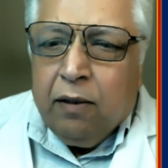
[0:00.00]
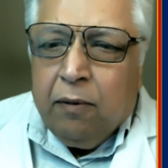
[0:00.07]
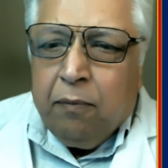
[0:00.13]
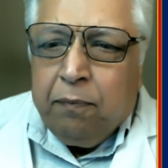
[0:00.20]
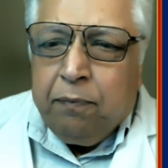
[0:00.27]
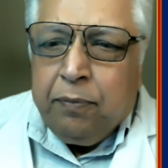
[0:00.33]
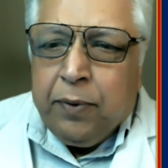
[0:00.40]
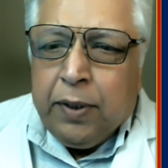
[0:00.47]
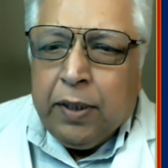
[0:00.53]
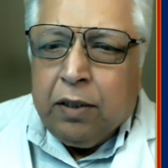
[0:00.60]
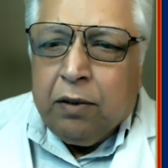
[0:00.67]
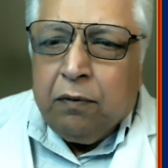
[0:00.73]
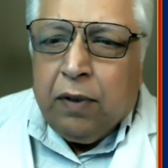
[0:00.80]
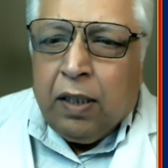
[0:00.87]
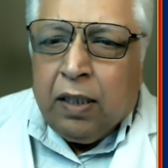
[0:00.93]

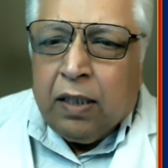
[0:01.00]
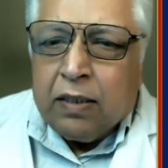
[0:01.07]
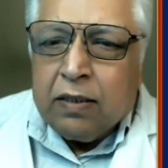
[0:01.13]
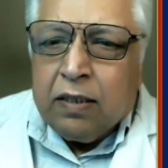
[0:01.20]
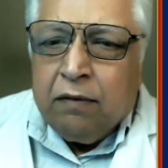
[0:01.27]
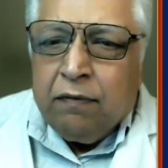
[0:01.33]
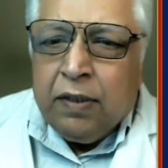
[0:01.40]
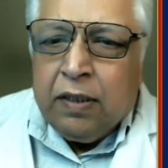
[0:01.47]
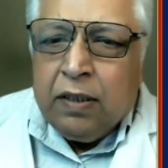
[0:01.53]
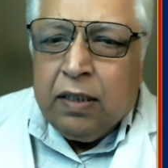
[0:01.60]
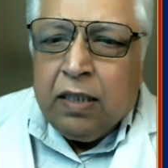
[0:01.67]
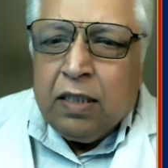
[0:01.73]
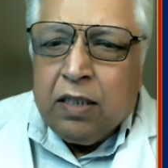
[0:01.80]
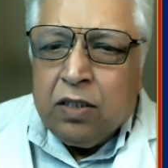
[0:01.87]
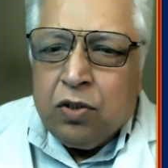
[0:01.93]
PQR 7
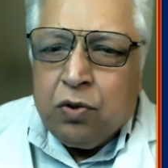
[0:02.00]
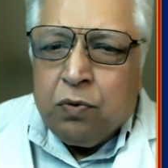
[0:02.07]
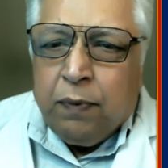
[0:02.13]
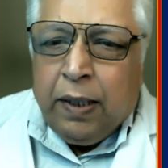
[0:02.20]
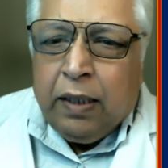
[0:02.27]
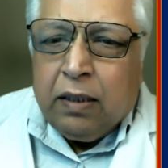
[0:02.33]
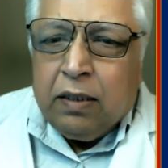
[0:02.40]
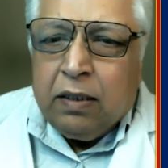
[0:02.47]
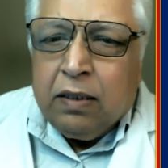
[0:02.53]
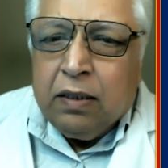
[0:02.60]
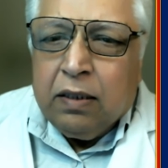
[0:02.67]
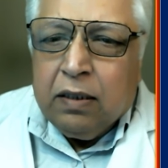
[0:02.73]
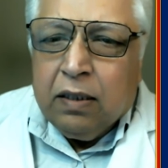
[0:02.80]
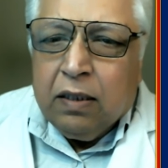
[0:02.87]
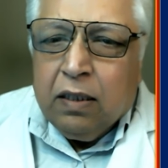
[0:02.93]
is sweat,
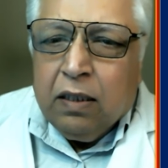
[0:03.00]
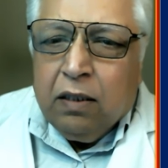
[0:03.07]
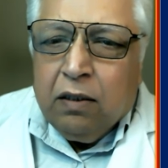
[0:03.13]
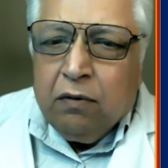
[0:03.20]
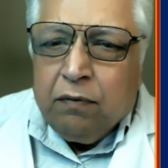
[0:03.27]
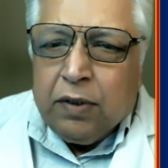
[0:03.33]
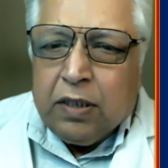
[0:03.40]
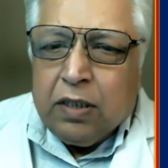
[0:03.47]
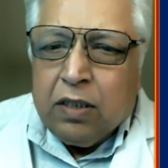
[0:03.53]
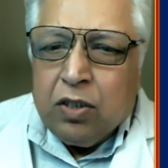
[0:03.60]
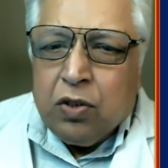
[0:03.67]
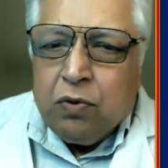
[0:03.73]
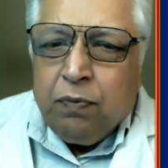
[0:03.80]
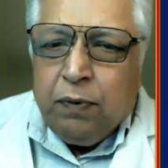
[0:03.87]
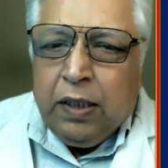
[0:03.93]
which is
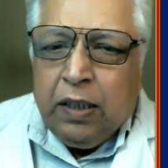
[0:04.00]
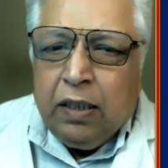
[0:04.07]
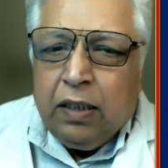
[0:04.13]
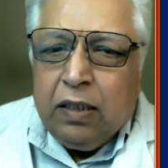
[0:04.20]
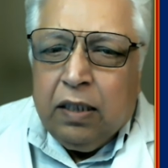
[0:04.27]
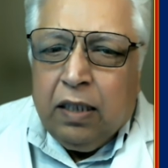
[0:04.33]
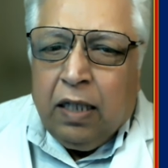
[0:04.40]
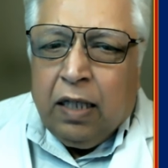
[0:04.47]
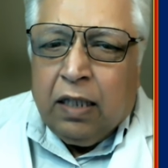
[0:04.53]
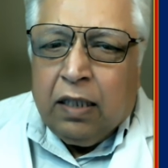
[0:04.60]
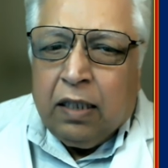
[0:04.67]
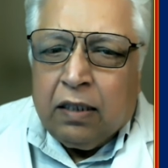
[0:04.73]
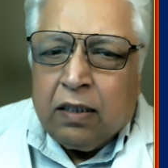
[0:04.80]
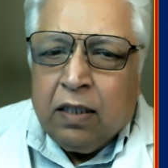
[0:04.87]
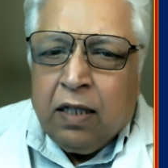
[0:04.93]
sweet and
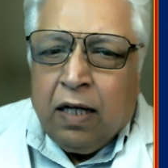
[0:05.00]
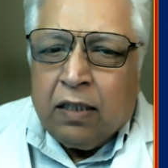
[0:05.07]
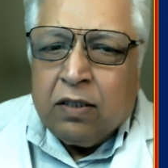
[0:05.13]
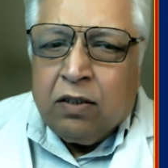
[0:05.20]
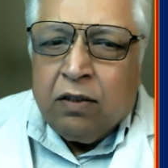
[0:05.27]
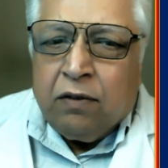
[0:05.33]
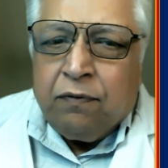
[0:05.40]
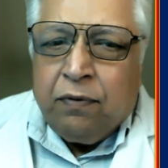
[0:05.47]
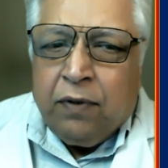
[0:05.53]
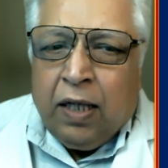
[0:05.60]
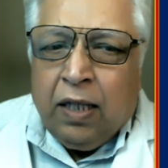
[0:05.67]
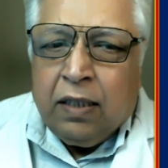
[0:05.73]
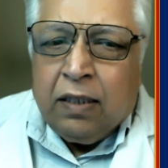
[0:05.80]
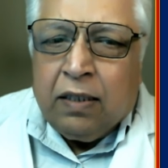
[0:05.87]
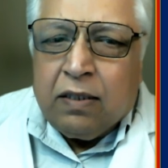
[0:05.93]
attracts the
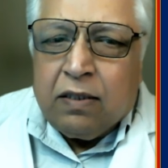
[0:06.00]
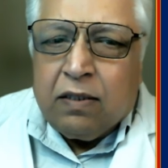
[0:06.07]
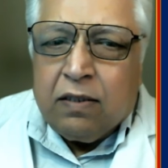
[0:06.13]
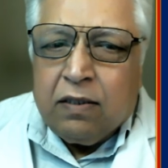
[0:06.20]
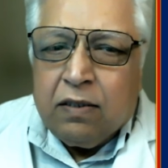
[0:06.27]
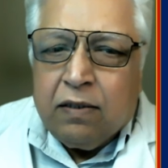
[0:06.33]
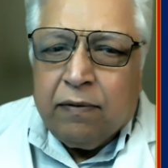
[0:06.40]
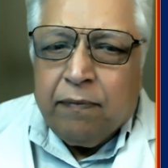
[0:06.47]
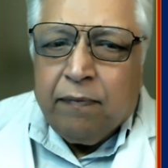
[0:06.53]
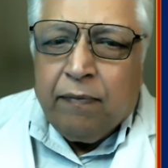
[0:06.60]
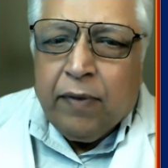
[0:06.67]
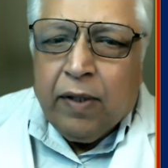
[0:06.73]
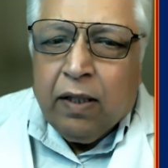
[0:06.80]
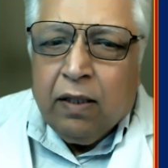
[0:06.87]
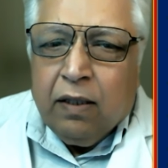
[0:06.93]
flies.
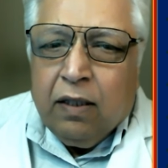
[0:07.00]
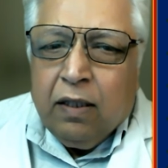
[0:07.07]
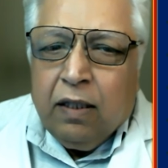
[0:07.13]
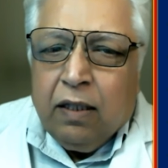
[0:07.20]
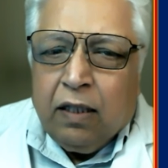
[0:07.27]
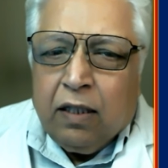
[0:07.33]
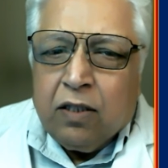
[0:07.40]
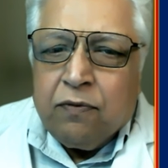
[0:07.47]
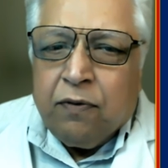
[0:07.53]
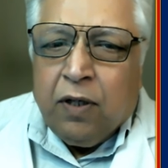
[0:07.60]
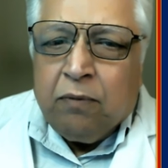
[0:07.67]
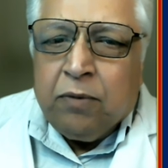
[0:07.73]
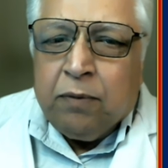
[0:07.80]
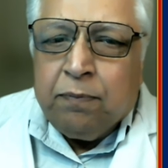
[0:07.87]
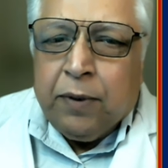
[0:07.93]
It is
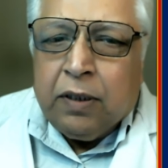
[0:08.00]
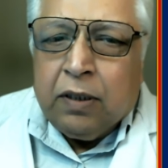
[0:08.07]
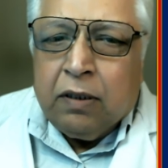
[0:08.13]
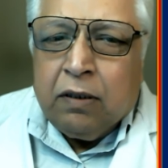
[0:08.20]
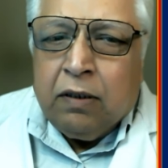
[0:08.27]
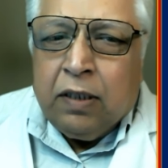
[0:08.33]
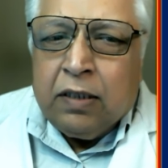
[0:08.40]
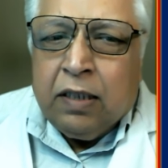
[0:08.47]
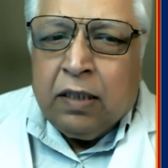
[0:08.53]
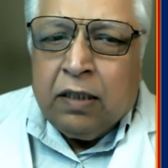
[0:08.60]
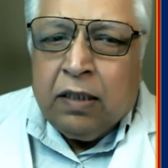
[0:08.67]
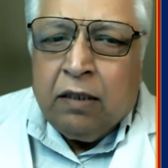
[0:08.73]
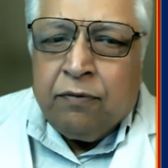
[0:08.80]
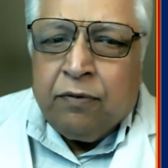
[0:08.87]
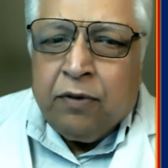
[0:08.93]
from the particular
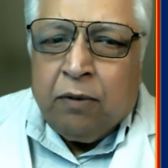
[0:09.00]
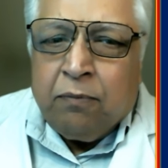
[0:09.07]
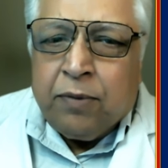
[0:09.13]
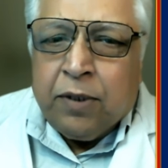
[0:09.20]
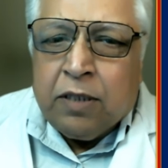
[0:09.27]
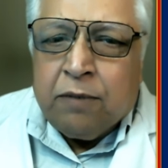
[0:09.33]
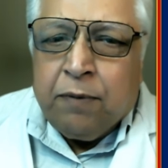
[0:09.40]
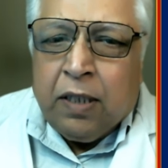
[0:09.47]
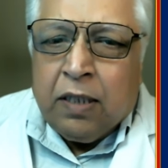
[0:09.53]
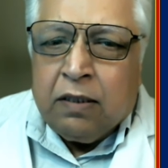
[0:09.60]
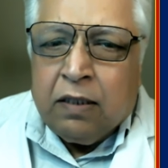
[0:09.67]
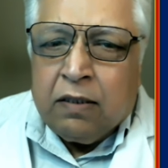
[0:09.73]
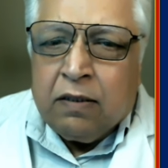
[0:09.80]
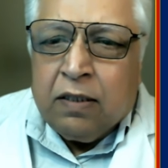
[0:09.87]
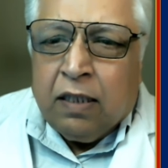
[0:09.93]
general, from
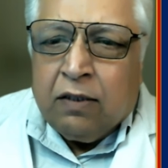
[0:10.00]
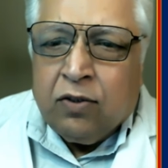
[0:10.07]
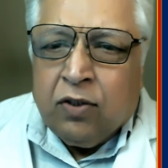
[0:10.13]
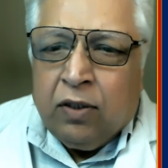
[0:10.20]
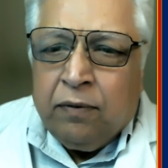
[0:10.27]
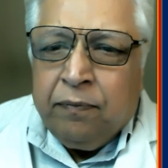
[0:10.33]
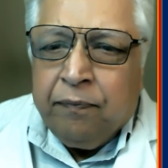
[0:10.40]
perspiration section.